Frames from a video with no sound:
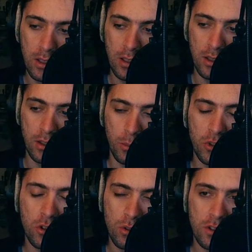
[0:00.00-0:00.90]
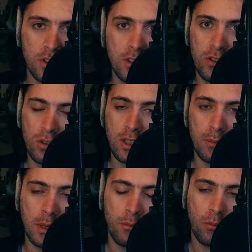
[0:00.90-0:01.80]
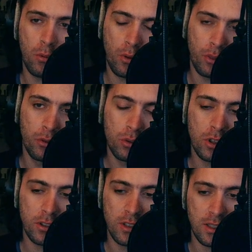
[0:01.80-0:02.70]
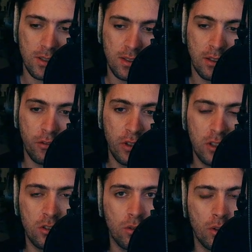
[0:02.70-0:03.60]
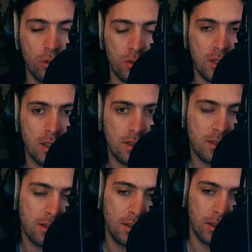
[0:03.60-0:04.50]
an opportunity to come up with new contexts that fit to those kicks.